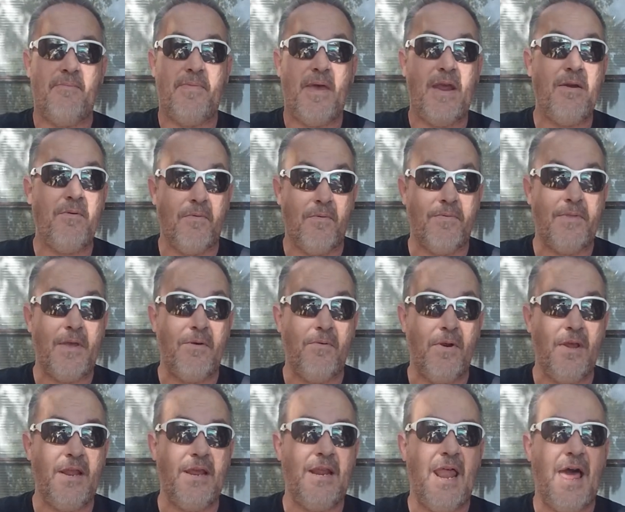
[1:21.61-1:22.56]
They, they
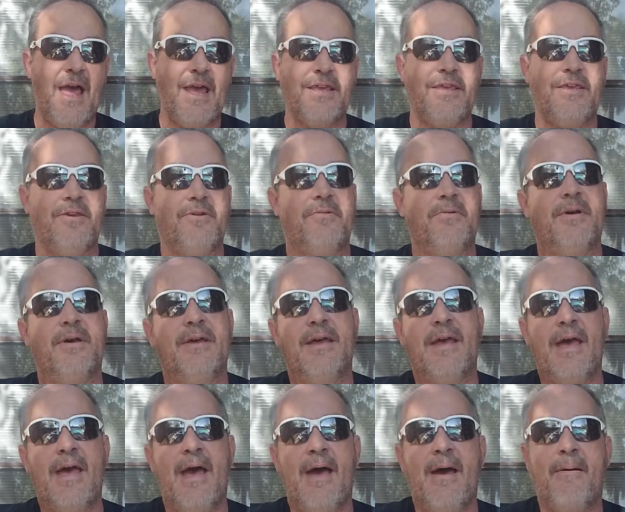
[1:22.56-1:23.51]
really like you,
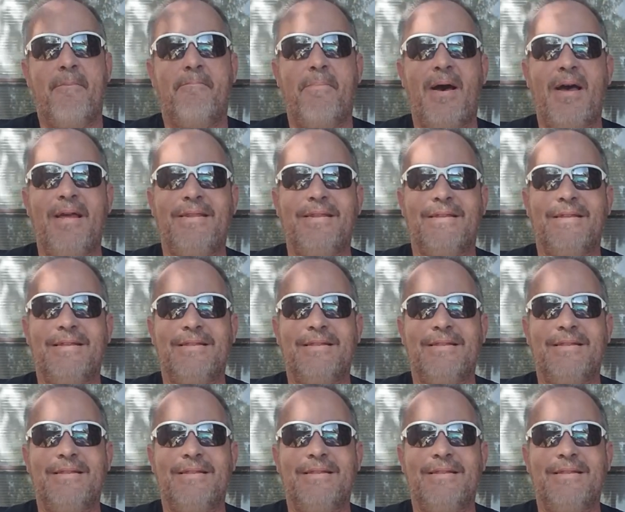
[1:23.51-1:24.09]
but